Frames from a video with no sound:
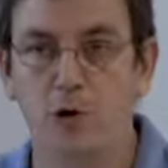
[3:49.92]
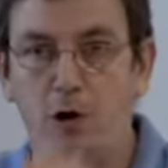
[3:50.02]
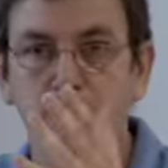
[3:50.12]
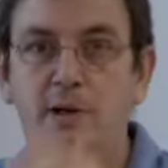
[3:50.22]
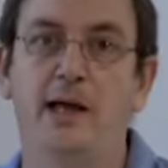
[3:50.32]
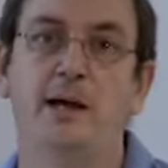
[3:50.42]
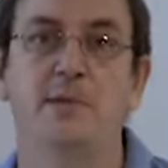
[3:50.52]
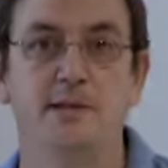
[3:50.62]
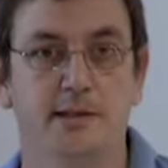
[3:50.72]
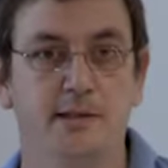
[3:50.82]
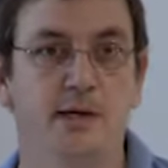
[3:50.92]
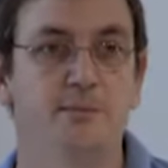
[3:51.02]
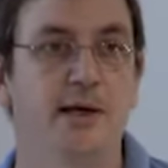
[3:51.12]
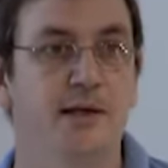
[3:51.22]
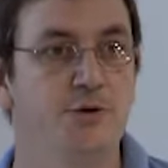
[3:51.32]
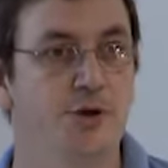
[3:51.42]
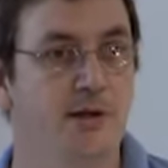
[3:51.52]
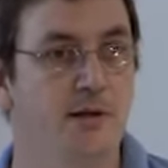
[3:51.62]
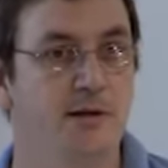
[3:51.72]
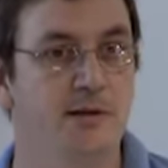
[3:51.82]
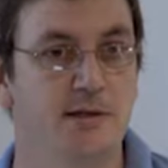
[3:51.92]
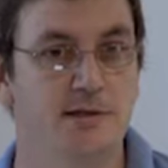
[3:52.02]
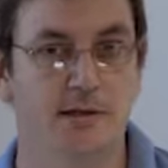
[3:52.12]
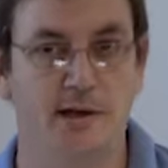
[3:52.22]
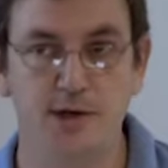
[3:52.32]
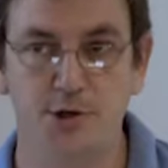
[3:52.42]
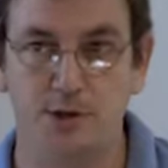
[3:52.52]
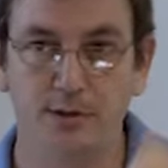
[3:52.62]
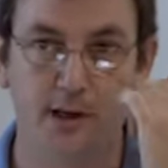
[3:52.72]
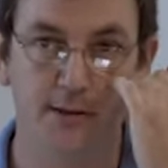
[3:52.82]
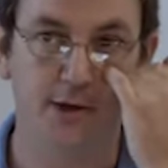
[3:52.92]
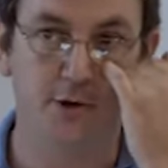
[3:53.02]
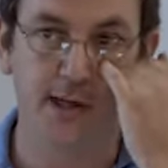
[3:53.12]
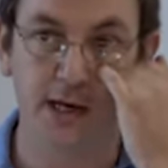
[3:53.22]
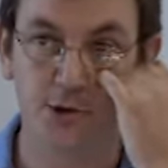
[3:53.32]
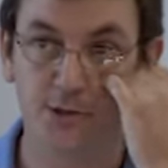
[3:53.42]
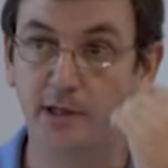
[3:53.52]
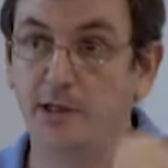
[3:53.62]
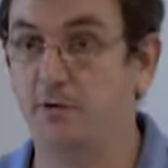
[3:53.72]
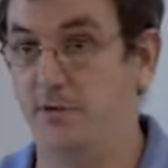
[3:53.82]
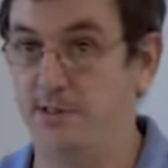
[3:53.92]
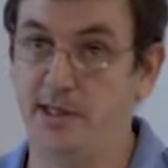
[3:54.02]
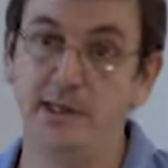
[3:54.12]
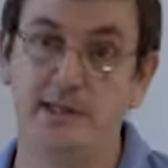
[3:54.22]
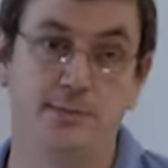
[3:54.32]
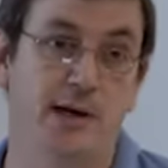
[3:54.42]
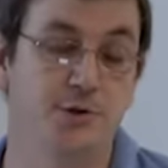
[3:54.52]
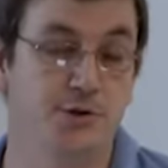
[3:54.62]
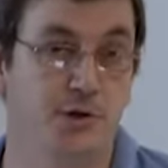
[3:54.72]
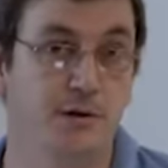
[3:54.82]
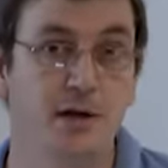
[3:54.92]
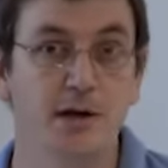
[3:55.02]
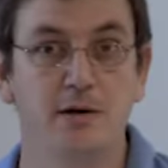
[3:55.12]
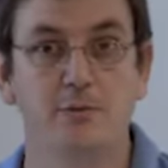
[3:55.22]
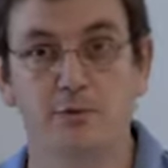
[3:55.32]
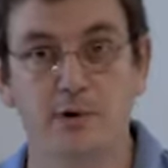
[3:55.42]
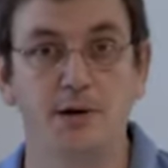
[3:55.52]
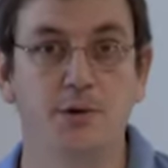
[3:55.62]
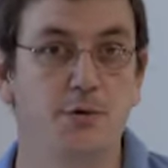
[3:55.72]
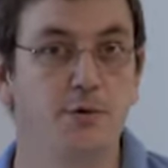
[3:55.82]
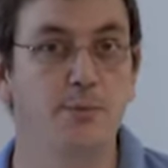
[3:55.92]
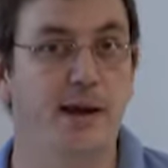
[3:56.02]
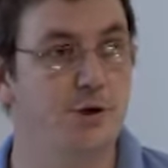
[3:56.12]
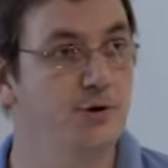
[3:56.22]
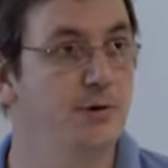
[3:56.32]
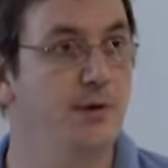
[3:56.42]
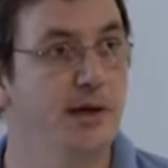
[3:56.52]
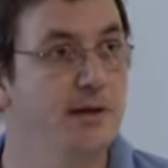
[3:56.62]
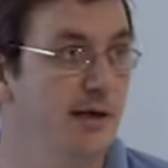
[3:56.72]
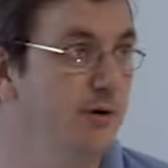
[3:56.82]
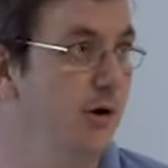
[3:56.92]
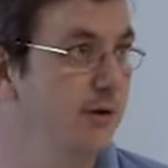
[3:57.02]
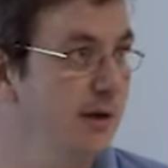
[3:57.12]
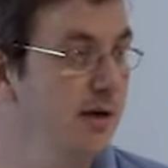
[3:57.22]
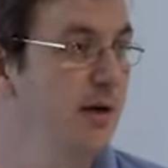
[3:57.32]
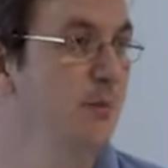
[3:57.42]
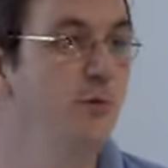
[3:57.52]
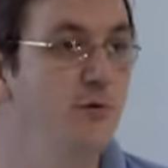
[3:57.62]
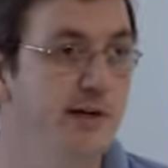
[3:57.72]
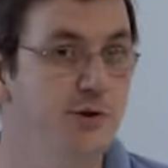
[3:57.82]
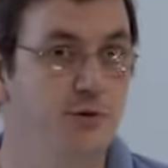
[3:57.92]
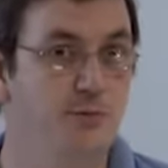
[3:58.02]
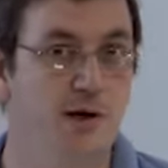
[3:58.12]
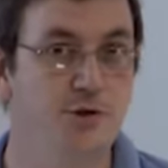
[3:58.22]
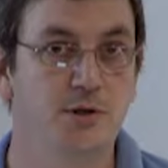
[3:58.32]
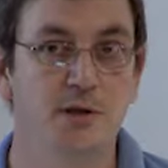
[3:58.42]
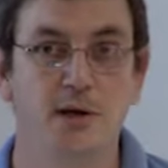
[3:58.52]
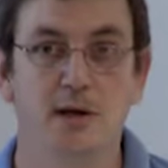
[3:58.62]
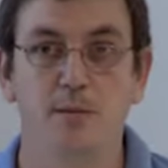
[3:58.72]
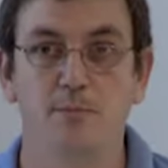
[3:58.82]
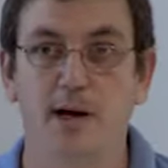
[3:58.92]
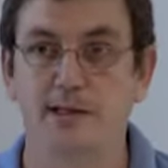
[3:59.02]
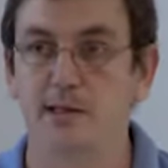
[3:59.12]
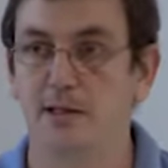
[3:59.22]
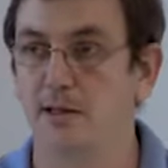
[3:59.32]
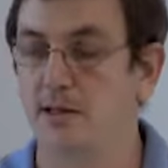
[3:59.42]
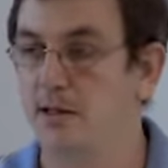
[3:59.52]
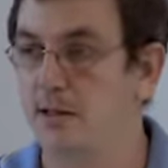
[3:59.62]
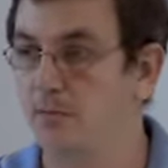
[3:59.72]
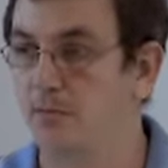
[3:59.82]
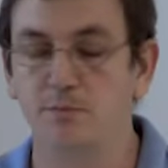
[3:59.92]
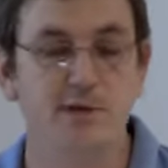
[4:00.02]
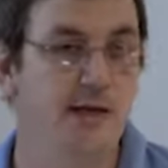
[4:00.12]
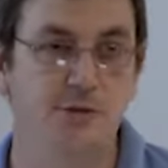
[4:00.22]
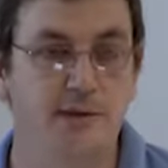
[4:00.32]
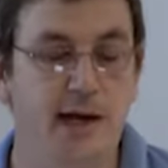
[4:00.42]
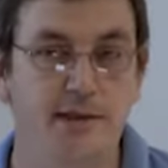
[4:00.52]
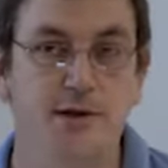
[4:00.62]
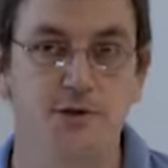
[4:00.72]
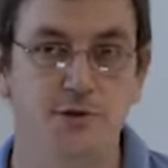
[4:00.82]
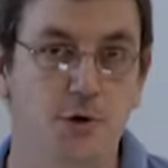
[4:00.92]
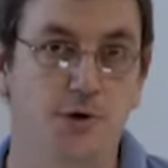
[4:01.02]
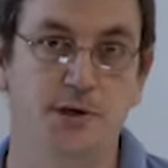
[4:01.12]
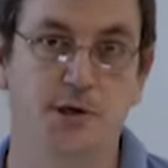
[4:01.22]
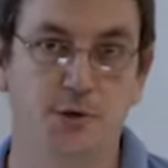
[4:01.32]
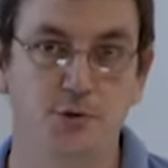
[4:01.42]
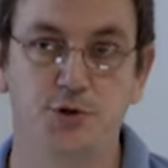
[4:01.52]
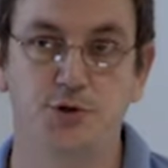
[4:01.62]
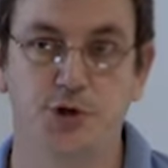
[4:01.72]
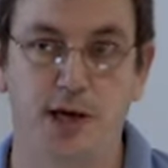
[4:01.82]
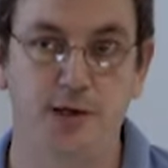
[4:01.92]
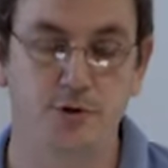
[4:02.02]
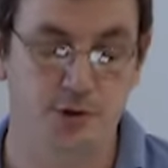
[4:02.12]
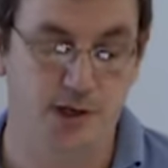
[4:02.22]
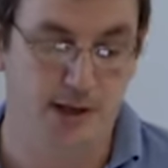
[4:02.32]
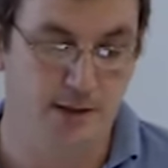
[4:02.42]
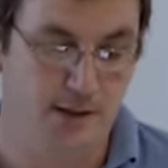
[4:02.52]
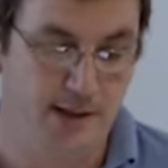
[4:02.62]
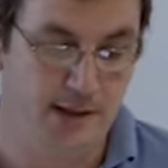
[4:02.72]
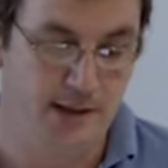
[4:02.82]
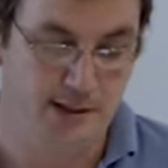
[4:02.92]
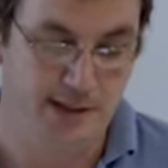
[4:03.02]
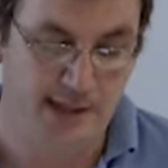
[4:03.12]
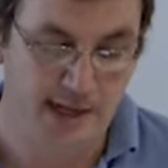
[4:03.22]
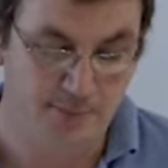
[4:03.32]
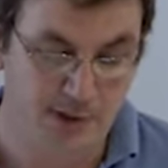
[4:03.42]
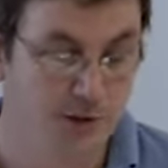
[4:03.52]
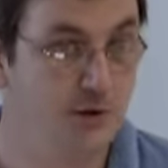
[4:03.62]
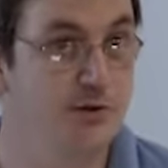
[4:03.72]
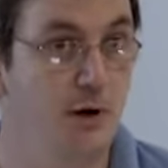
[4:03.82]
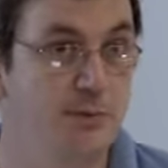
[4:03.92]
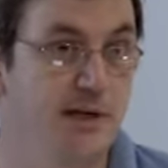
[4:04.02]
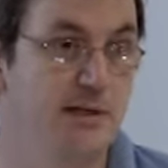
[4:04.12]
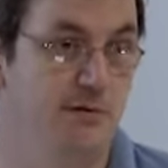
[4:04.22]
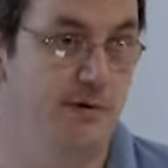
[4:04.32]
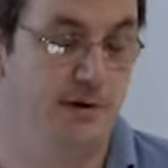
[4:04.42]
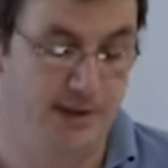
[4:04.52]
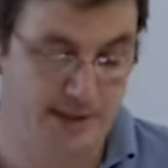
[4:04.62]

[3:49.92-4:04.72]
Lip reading: column alignments are done by the engineer at the installation, and then occasionally your facility manager will run through and make sure things are not moving too much. But from day to day, there is not a huge change in the alignments because the optics are fairly